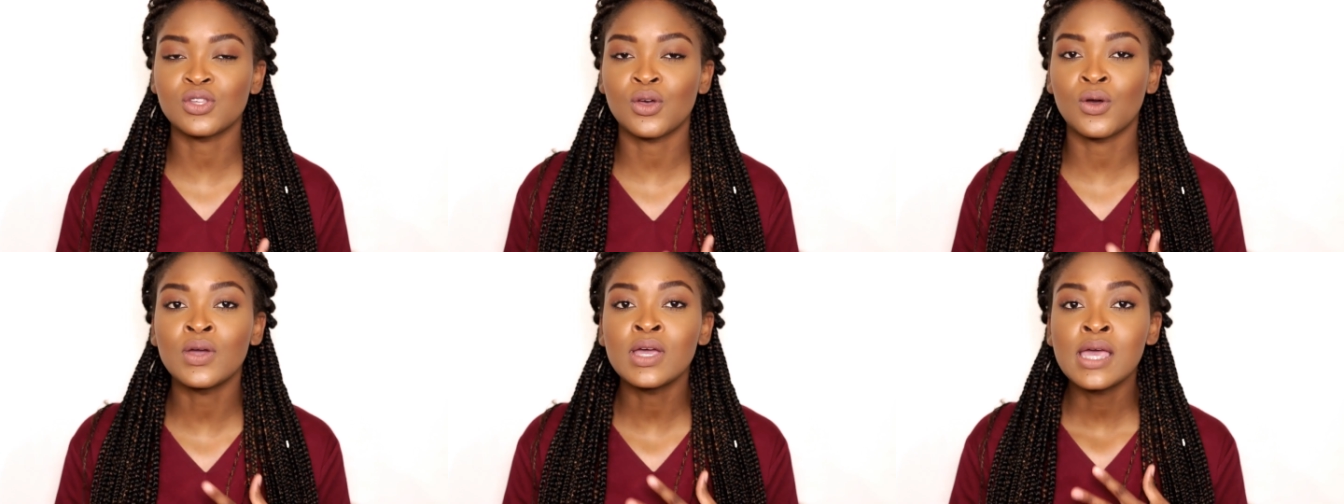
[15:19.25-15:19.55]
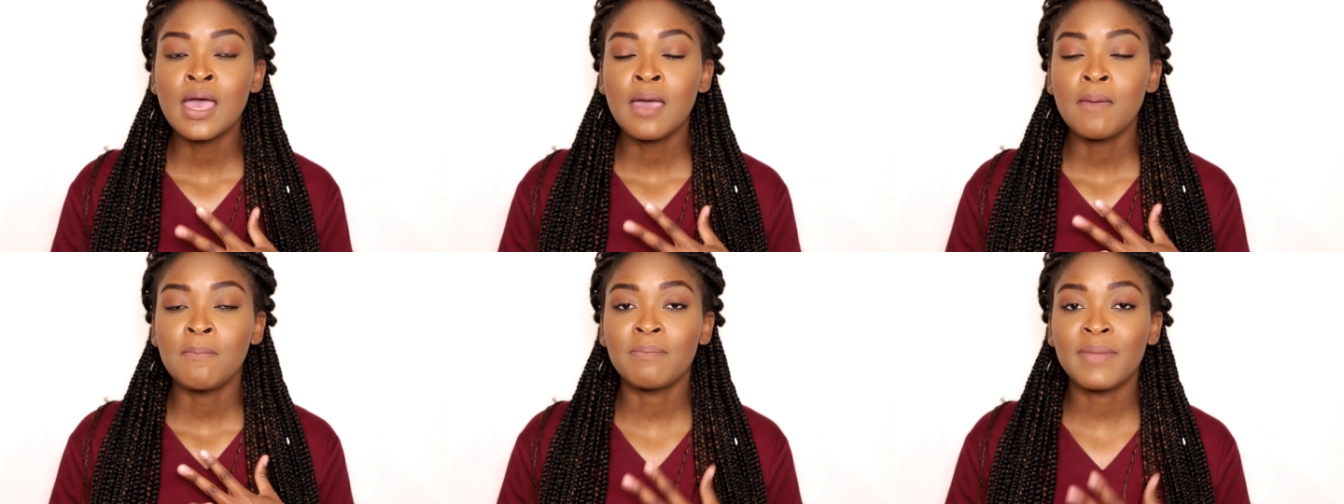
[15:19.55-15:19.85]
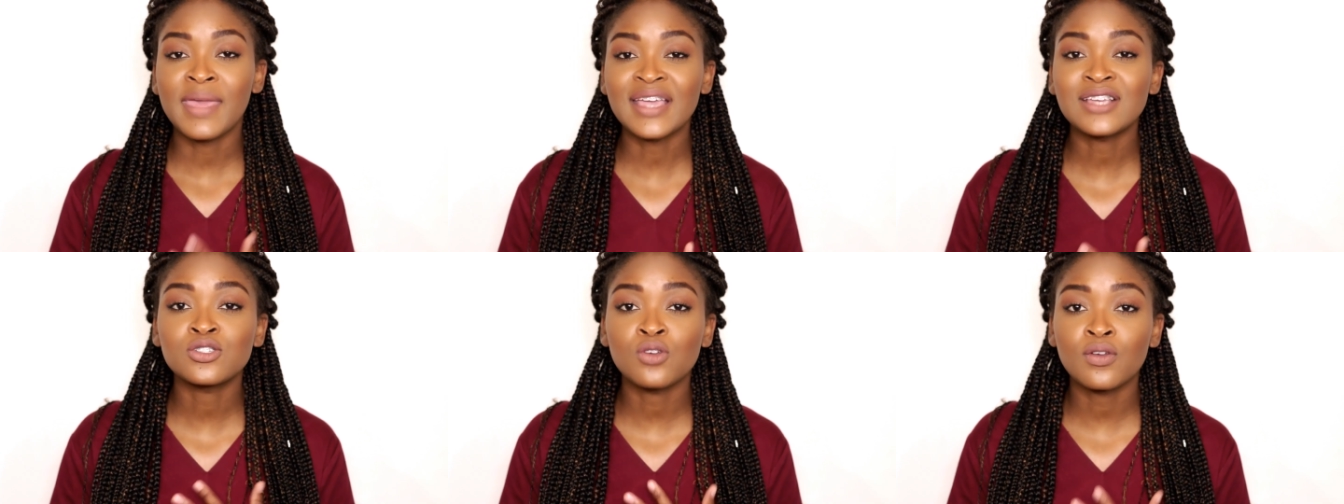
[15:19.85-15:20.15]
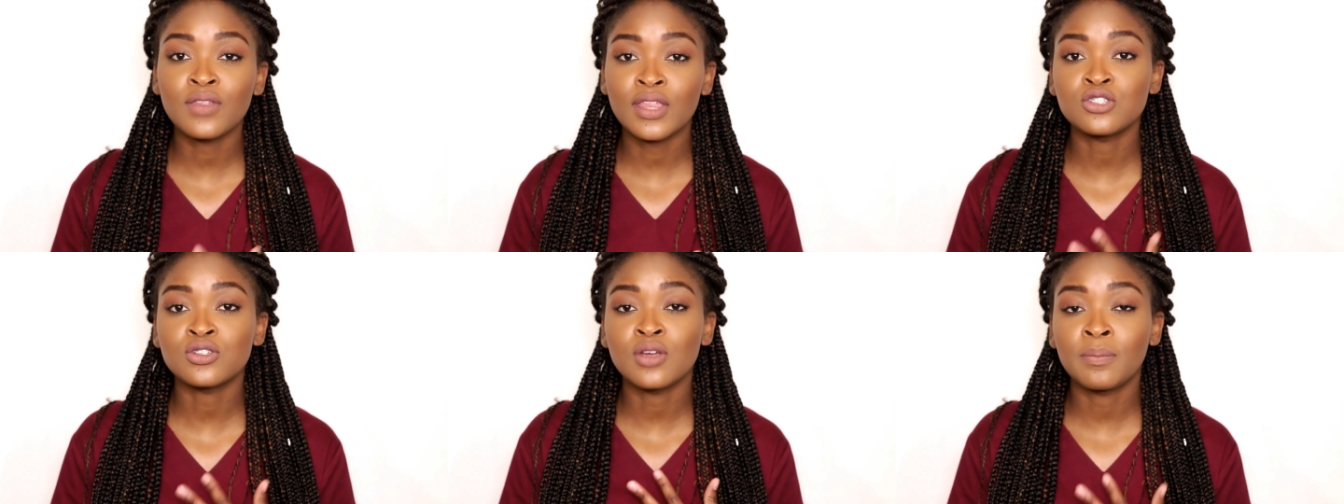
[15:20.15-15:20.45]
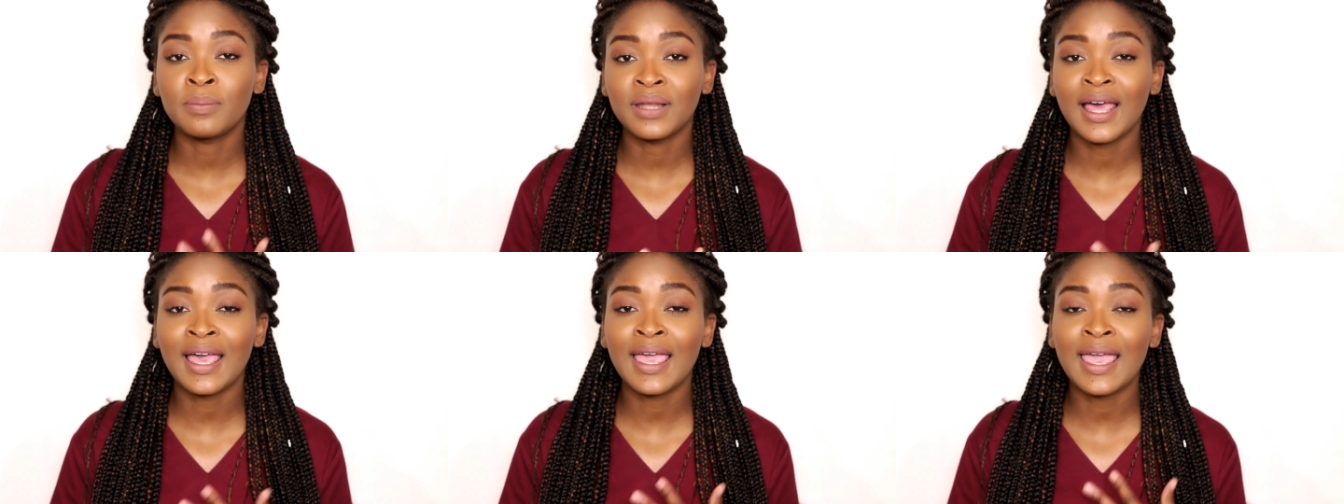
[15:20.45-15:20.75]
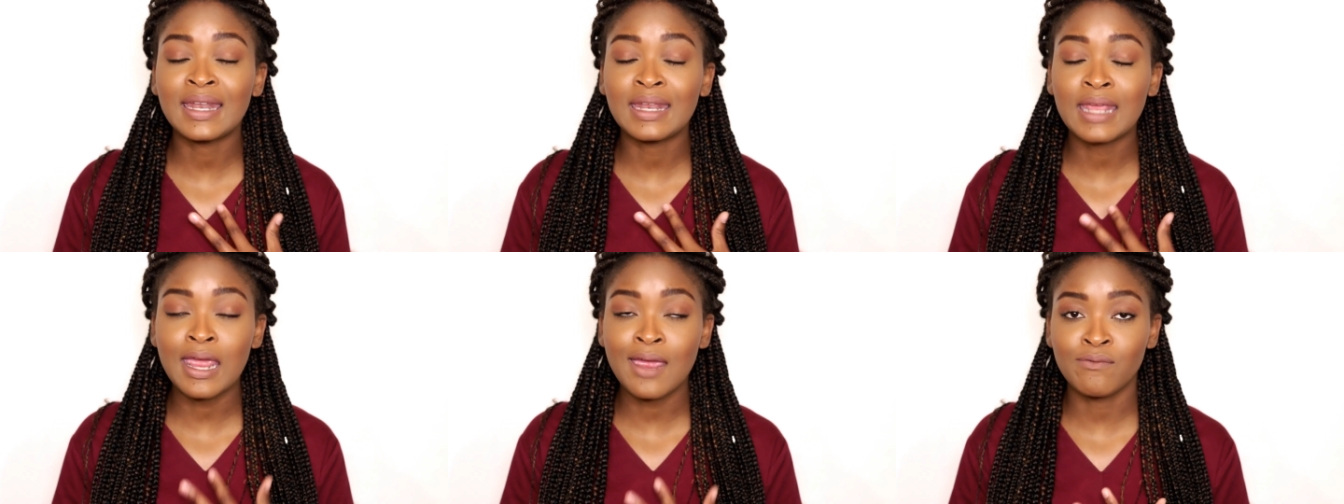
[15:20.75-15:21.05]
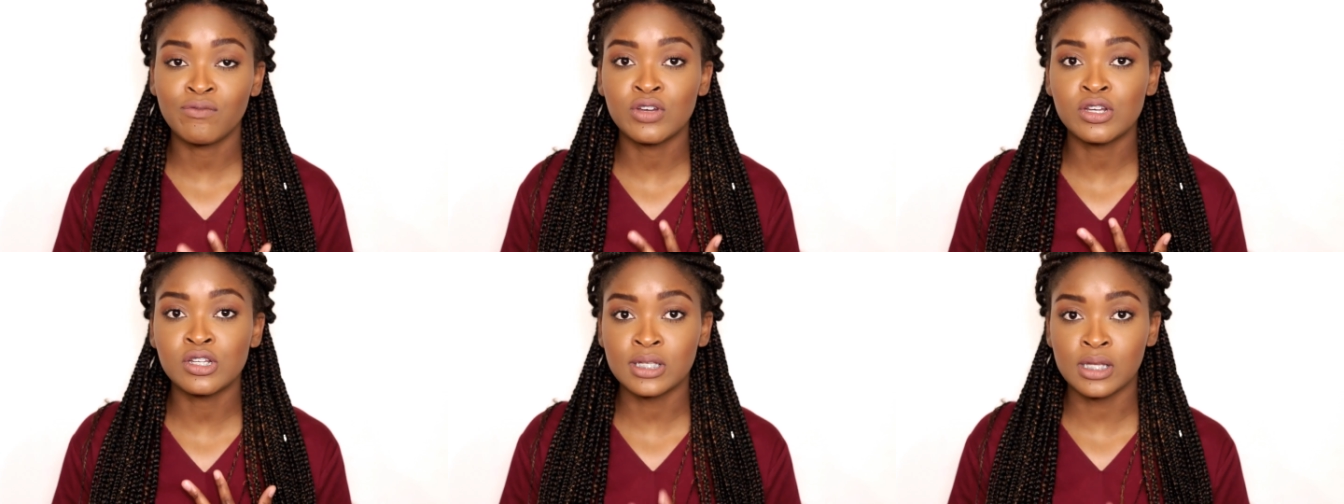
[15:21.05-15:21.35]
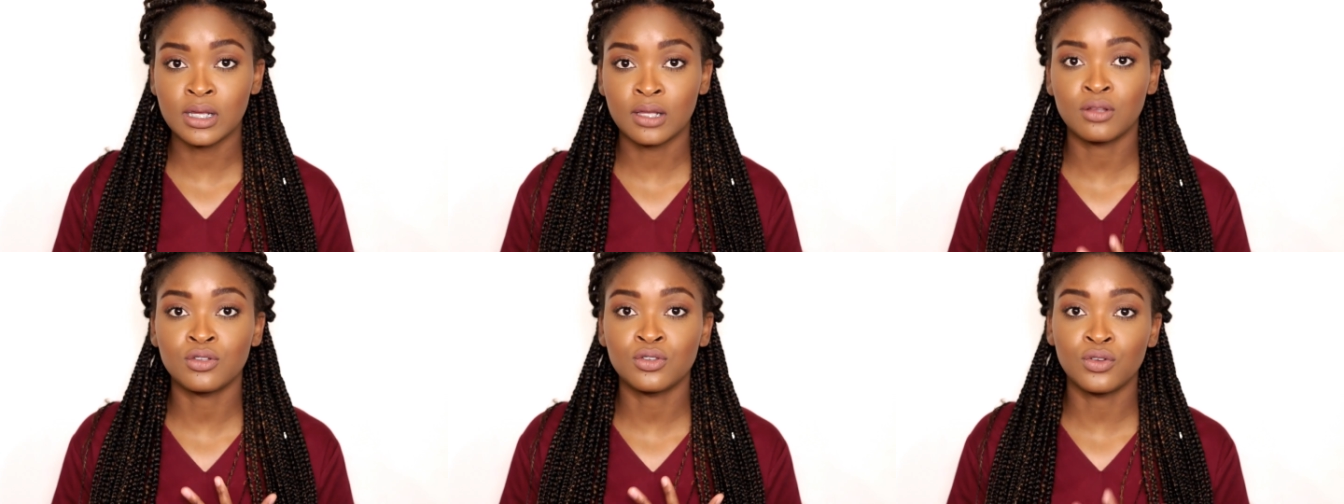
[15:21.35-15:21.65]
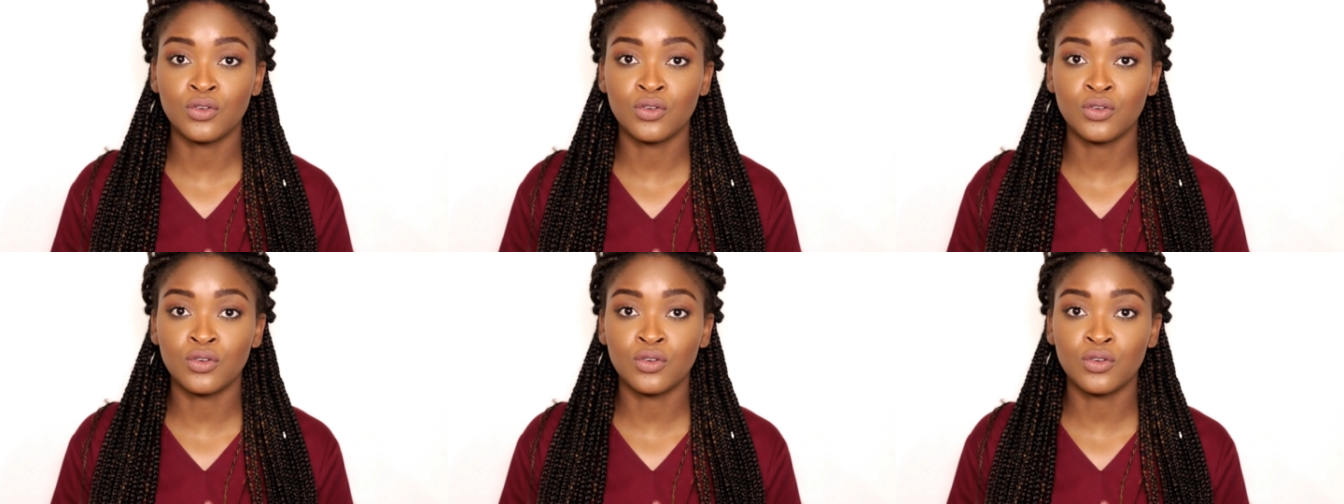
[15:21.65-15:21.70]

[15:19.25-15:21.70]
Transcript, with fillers: So make sure that you apply at every single